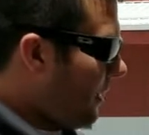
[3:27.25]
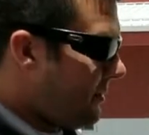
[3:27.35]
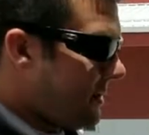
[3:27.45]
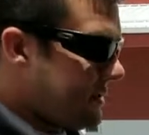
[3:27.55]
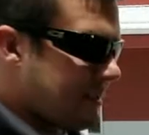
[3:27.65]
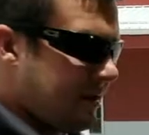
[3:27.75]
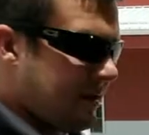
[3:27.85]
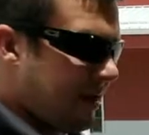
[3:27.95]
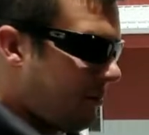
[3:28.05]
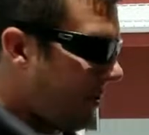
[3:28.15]
But
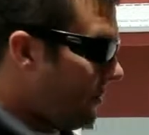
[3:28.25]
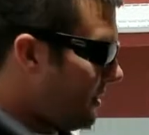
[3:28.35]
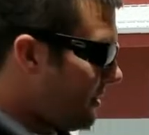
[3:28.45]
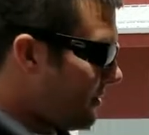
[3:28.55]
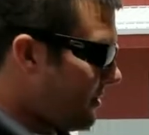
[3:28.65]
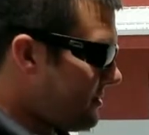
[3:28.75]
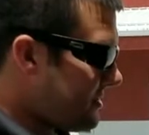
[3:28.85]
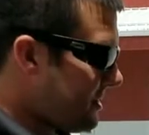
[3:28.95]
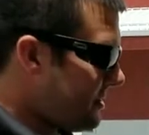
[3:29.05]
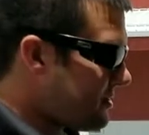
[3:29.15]
uh, that pretty well concludes
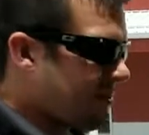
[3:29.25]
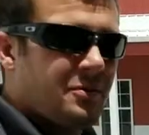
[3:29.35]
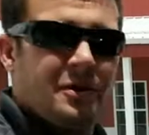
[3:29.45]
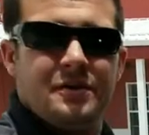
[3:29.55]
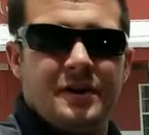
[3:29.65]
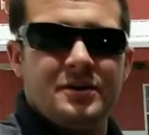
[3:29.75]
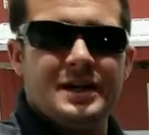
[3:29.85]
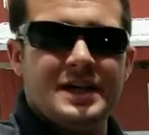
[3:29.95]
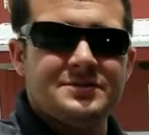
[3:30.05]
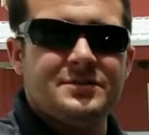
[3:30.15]
this install. I want to thank
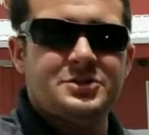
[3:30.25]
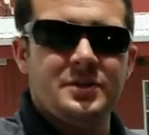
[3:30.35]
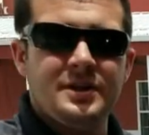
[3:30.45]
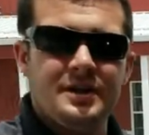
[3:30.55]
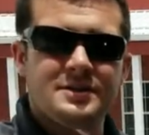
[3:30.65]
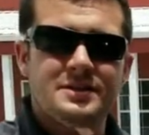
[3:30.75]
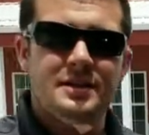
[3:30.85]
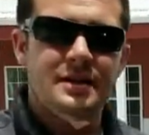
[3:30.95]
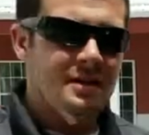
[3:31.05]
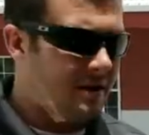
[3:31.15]
you guys for joining us
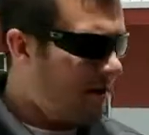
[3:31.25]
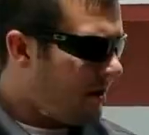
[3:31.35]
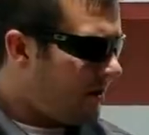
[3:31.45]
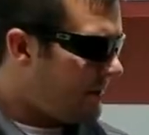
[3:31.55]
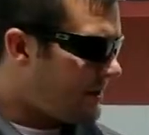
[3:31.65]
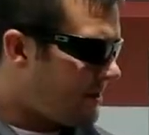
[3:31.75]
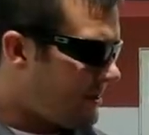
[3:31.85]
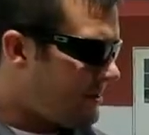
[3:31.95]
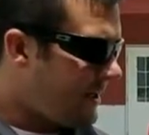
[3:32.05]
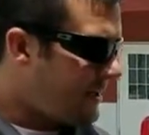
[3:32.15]
today. Be sure
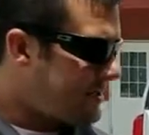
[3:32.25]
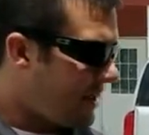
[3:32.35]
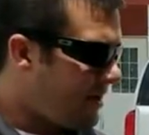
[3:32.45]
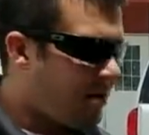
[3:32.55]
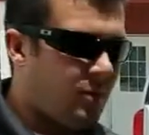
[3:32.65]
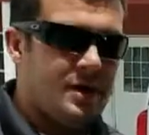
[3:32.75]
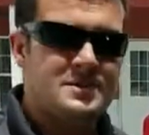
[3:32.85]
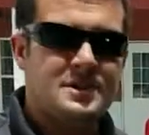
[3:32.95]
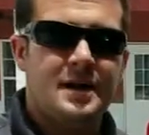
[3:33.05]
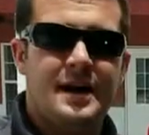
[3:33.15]
to check us out on our
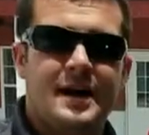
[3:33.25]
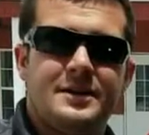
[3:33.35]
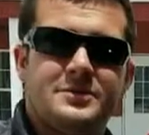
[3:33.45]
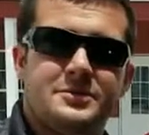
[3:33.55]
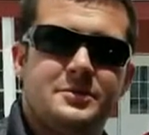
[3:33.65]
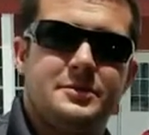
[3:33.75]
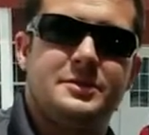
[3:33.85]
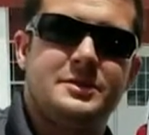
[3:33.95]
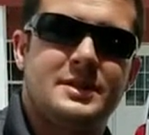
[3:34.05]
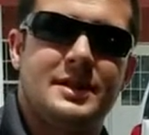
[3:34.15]
website,
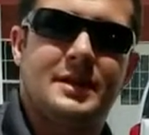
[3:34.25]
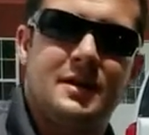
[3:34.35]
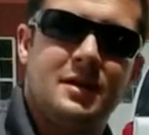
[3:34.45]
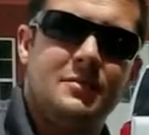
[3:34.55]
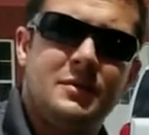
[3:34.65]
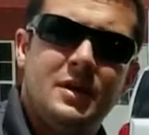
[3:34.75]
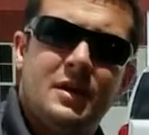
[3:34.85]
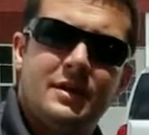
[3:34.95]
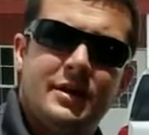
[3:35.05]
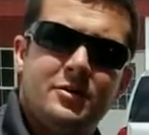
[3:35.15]
agdieselsolutions.com.
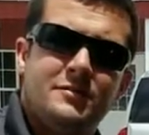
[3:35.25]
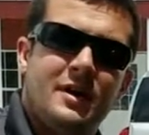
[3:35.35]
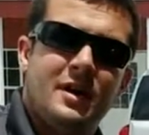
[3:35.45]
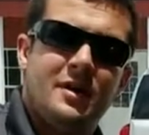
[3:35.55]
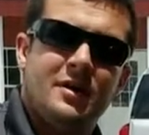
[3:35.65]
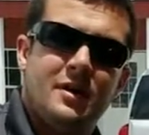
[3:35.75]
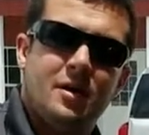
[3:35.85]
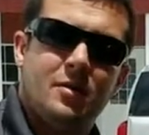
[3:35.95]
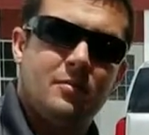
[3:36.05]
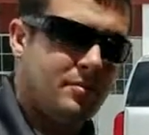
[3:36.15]
There you'll find
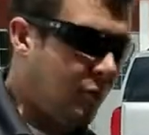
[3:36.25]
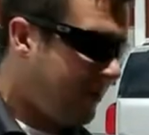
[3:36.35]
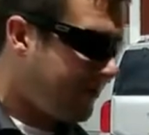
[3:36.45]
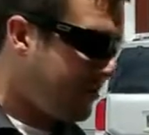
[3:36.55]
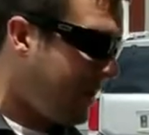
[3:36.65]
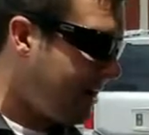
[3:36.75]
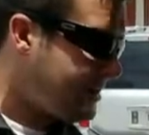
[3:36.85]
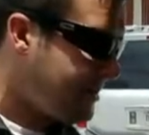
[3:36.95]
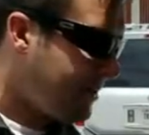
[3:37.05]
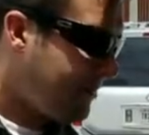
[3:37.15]
uh, more
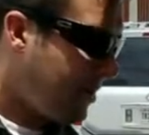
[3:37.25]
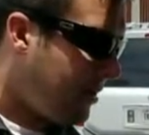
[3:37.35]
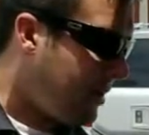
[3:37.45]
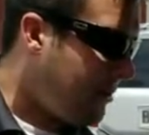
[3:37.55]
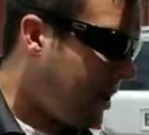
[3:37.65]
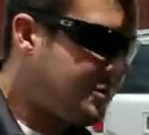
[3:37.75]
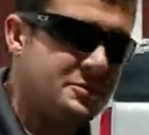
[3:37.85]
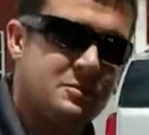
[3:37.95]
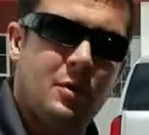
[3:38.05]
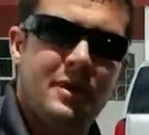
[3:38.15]
information of our uh,
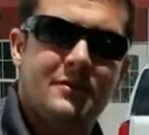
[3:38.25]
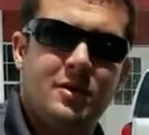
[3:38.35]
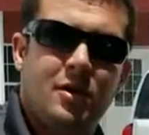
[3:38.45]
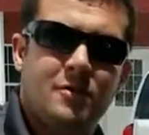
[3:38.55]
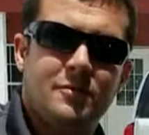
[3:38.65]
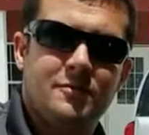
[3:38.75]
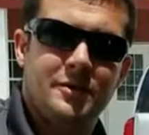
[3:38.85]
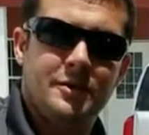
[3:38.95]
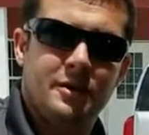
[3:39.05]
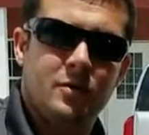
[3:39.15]
modules and what we have to offer
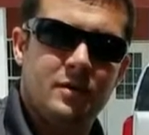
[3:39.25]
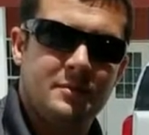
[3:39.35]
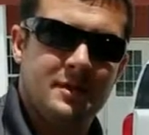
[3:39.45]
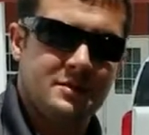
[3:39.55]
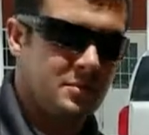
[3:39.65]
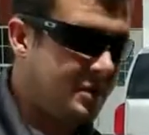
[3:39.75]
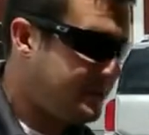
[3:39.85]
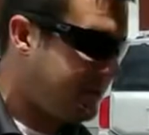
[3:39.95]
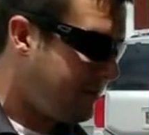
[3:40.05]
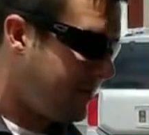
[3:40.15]
for your equipment as
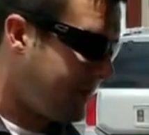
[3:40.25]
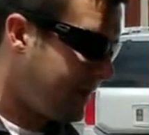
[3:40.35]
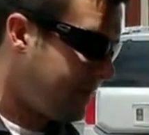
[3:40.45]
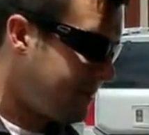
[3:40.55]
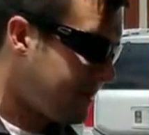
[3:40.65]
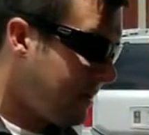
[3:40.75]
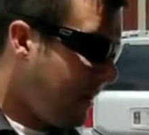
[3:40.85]
well as your pickups.